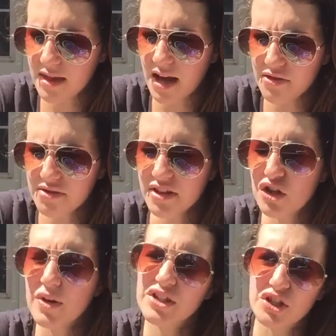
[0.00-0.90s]
other thing
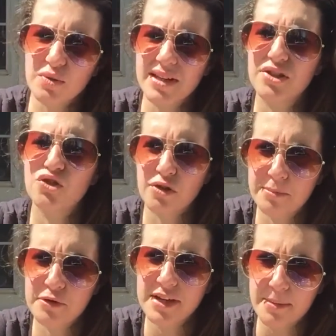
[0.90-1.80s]
that you can do is
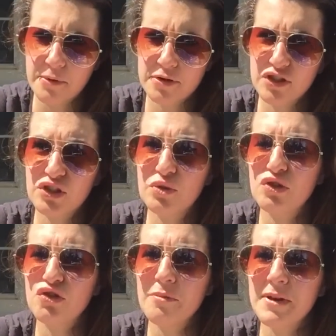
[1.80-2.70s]
strip your diapers. So
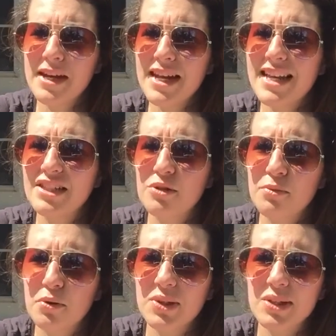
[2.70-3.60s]
stripping is the
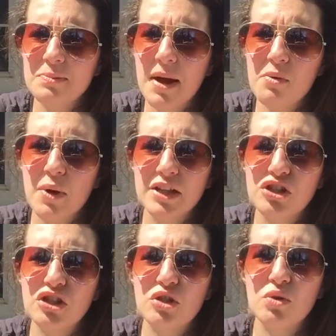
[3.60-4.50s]
process by
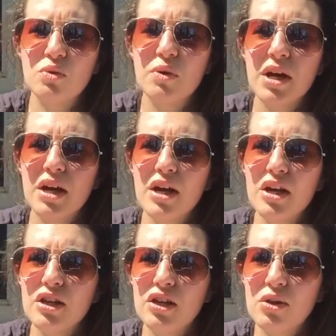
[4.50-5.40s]
which you
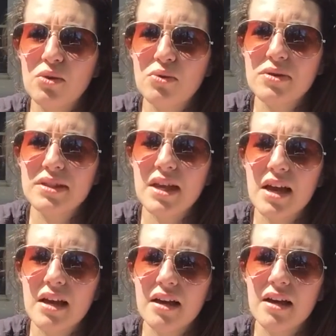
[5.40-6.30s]
use
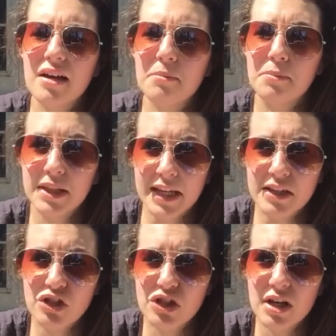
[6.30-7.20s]

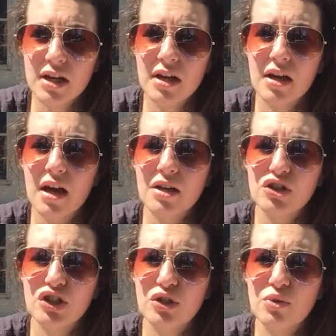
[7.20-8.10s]
bleach
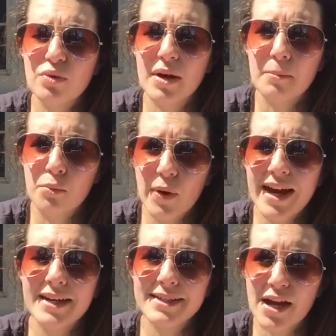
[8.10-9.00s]
to
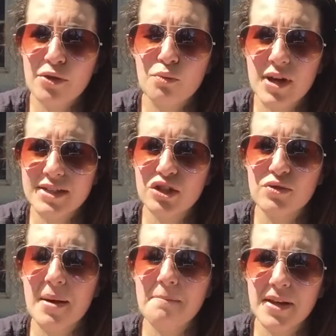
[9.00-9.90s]
break down the
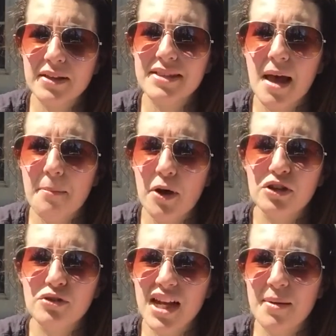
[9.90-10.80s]
residue that builds up
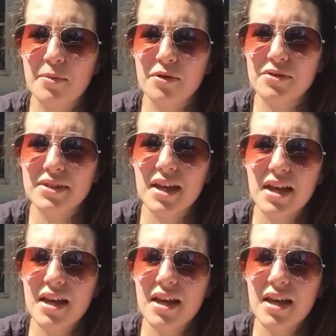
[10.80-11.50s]
on your diapers.